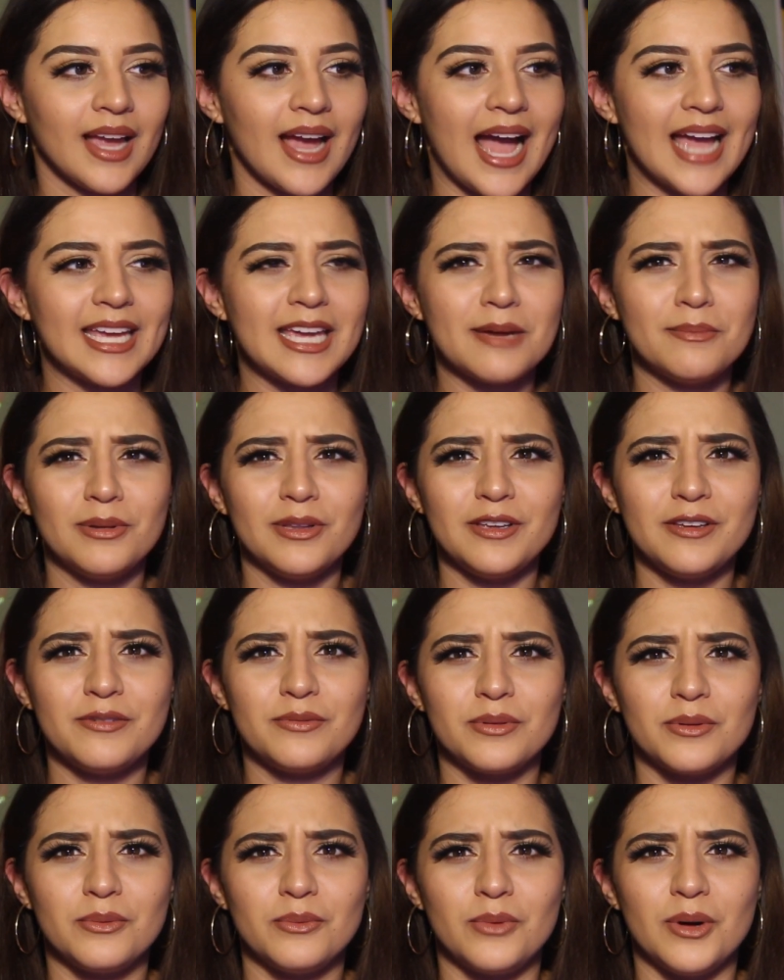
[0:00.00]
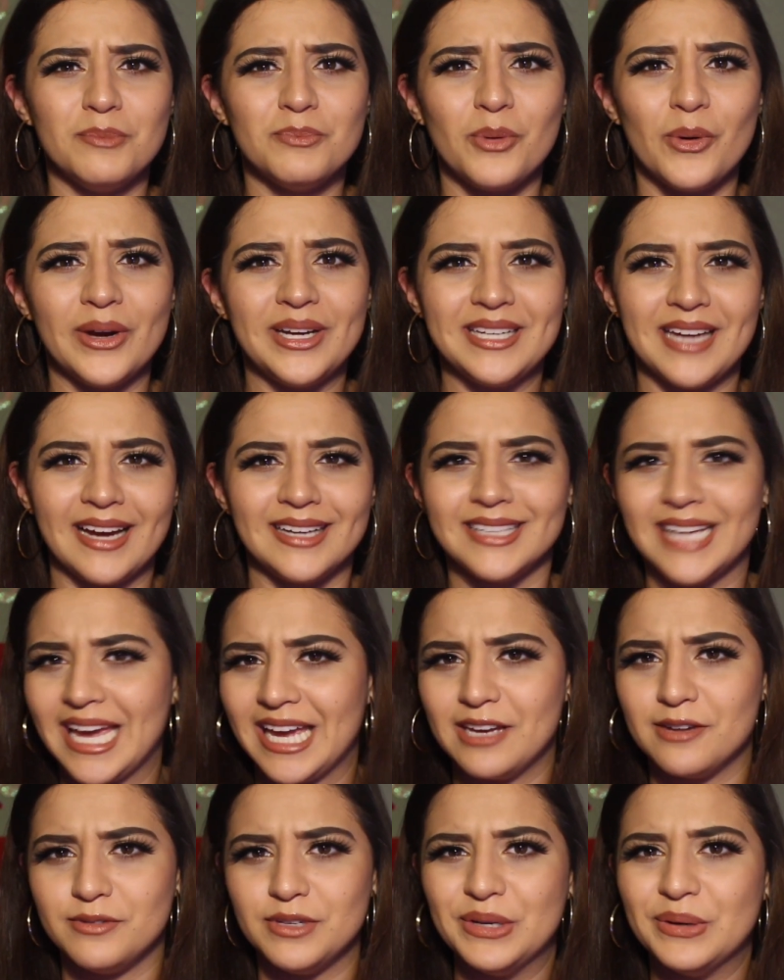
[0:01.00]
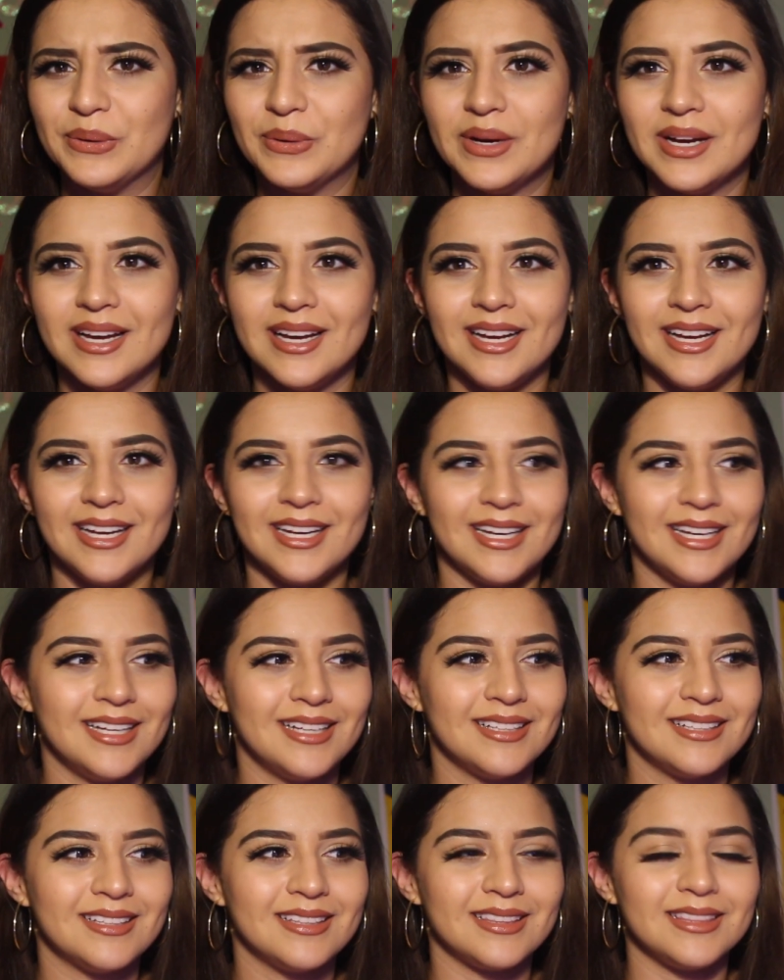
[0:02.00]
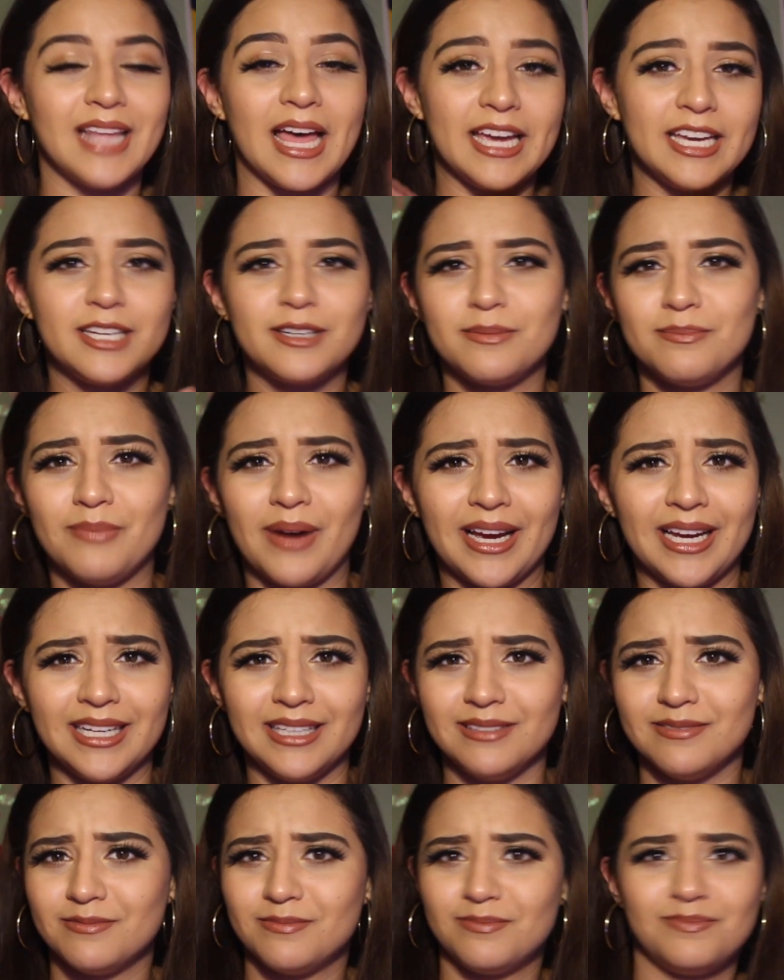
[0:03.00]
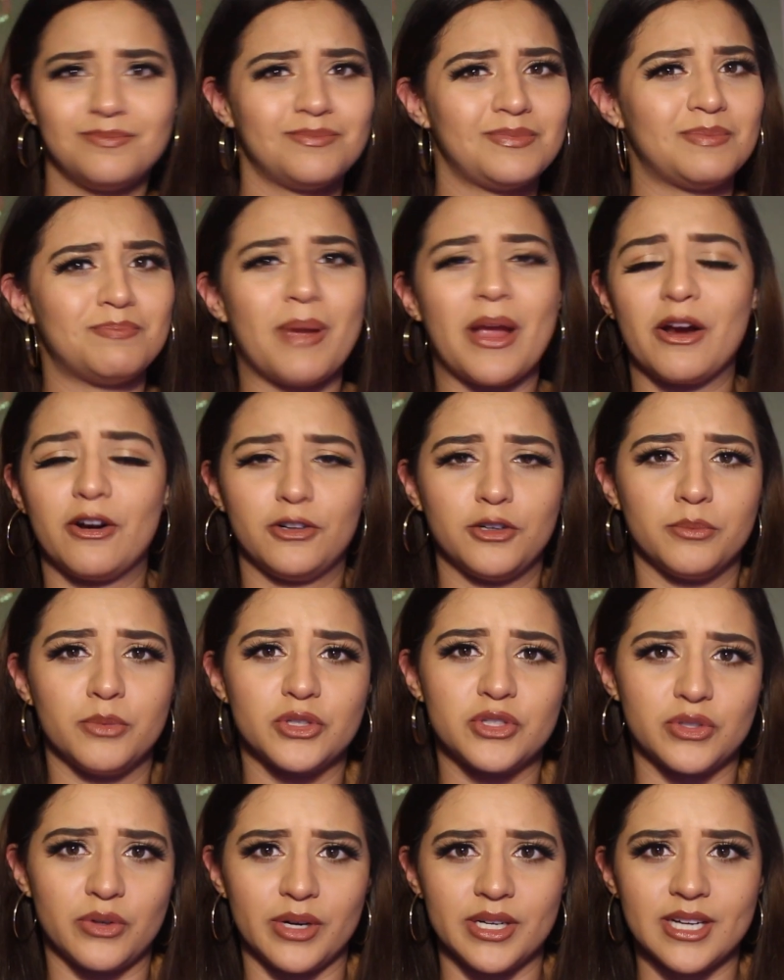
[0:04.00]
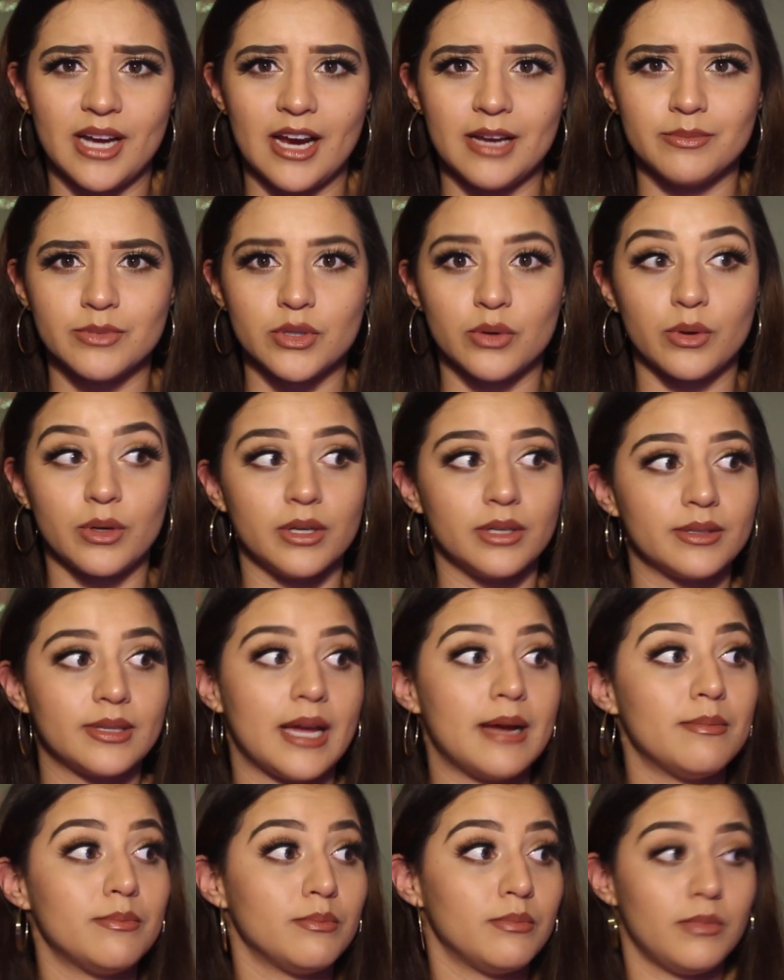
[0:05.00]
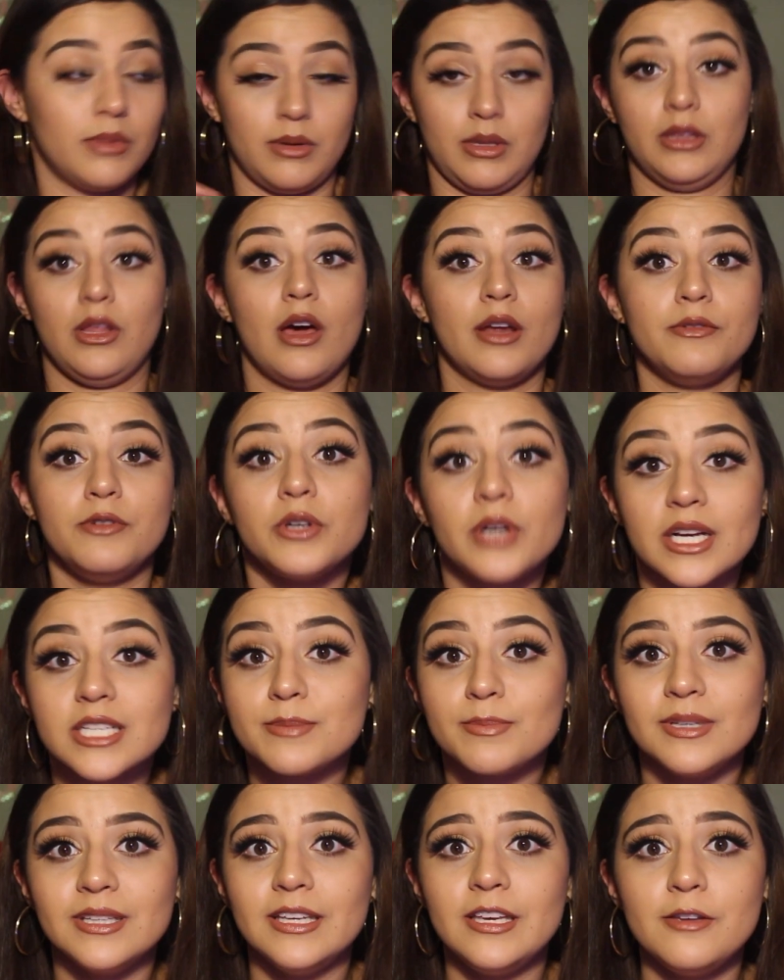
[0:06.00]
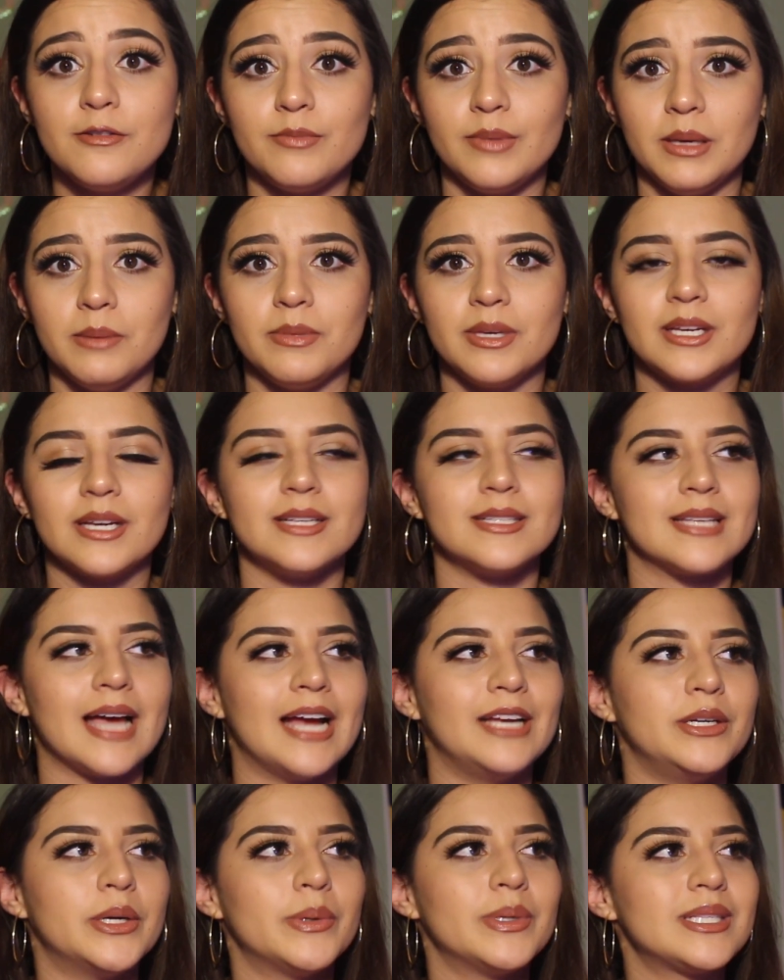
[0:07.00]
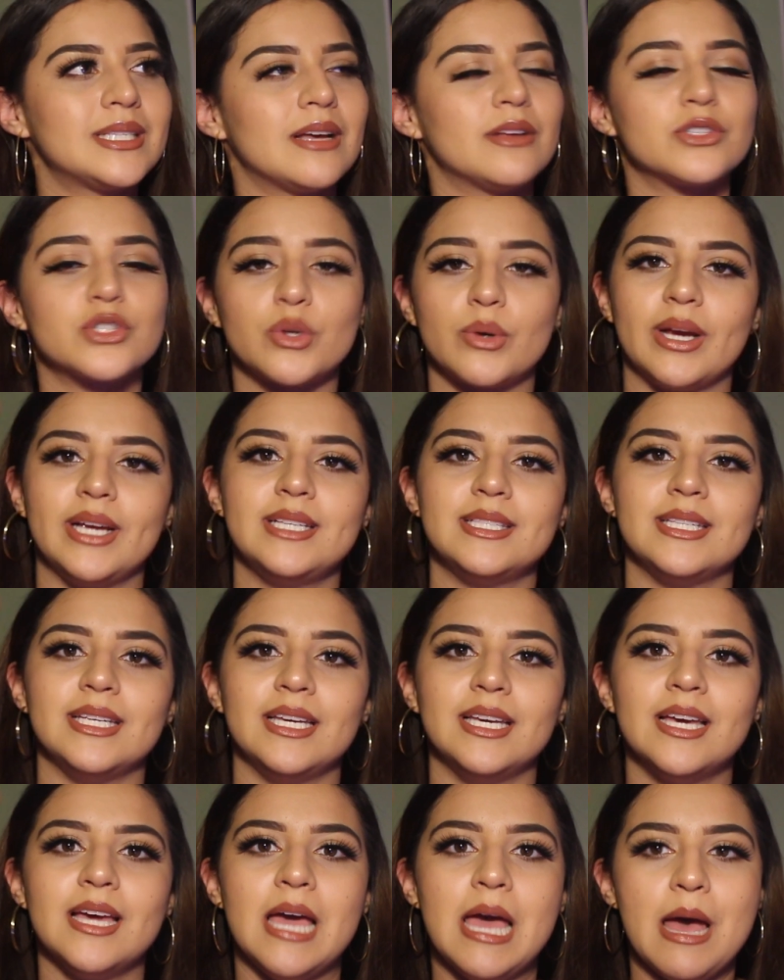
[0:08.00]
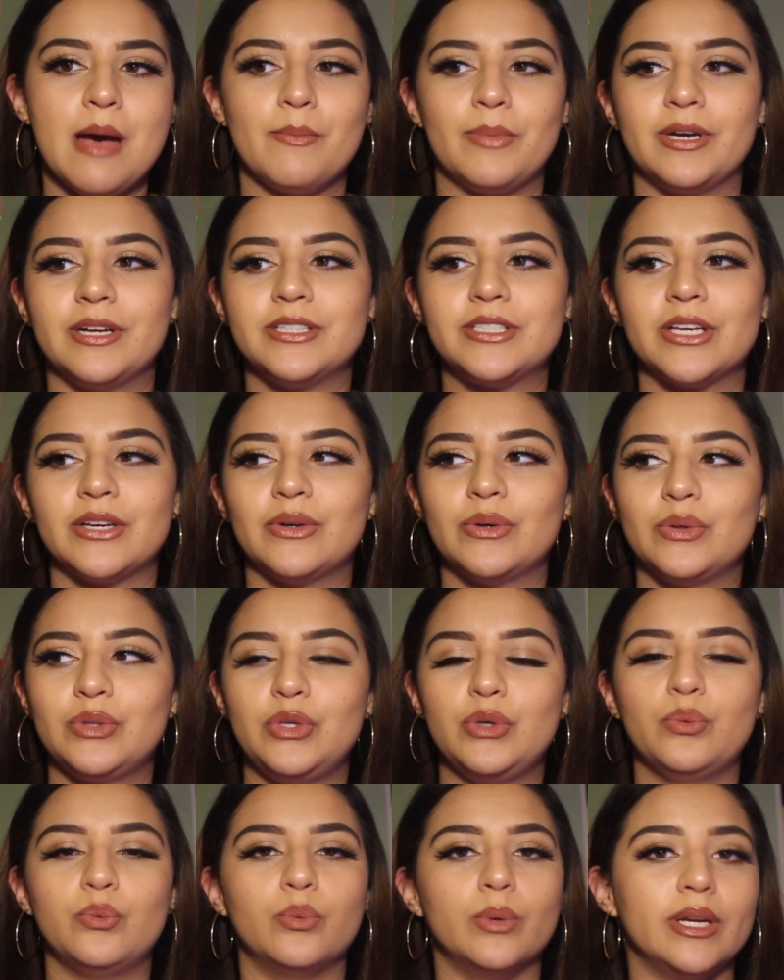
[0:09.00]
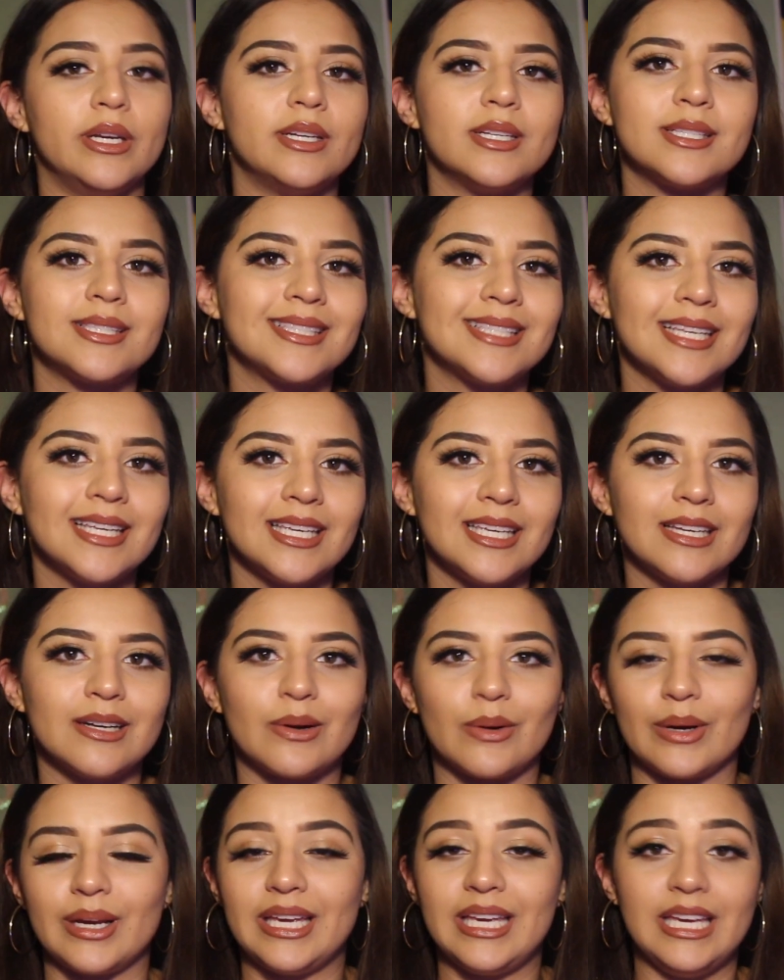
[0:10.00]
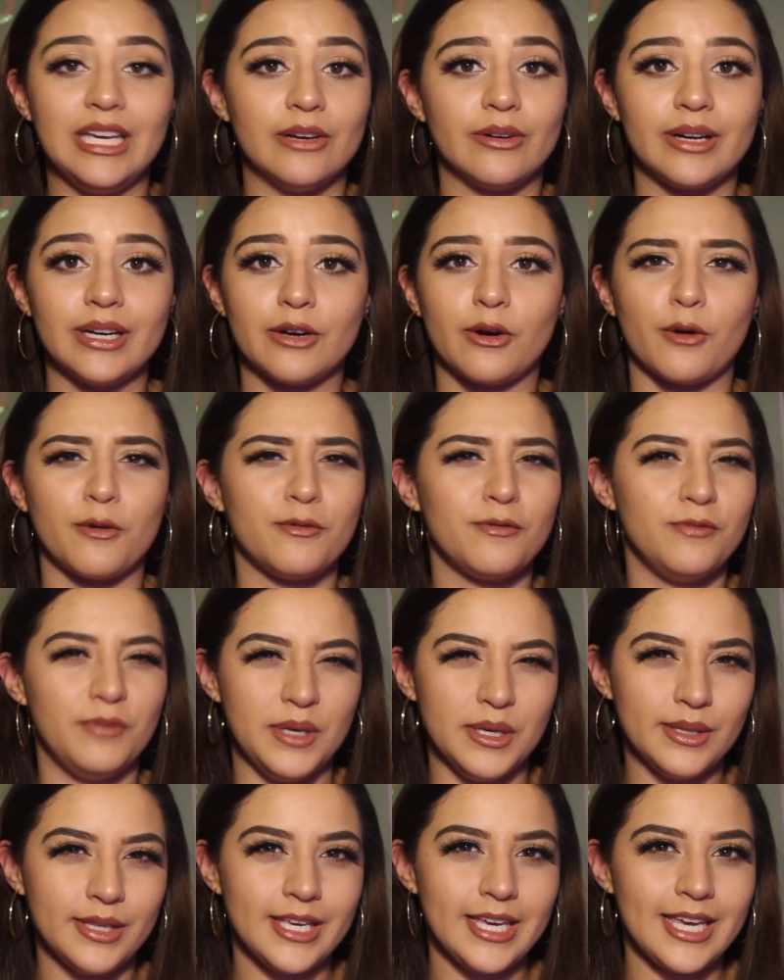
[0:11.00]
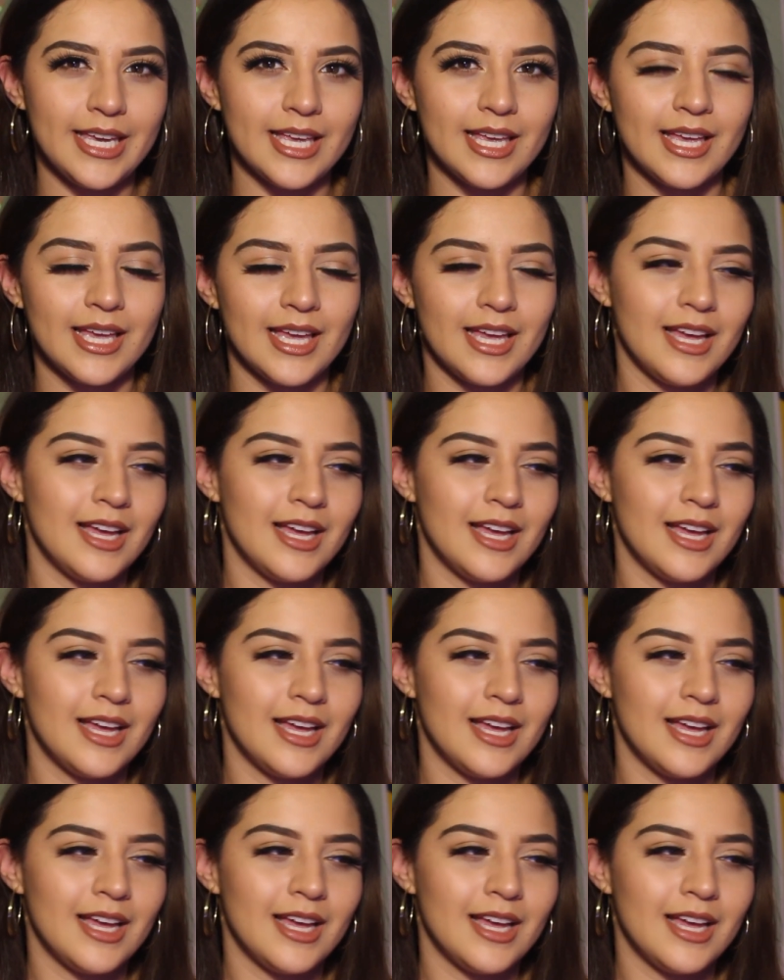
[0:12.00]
I can't believe 1.9k of you like my paranormal story times, or that a lot of you guys believe me, because I know it sounds crazy, but until you witness it or hear it or feel it,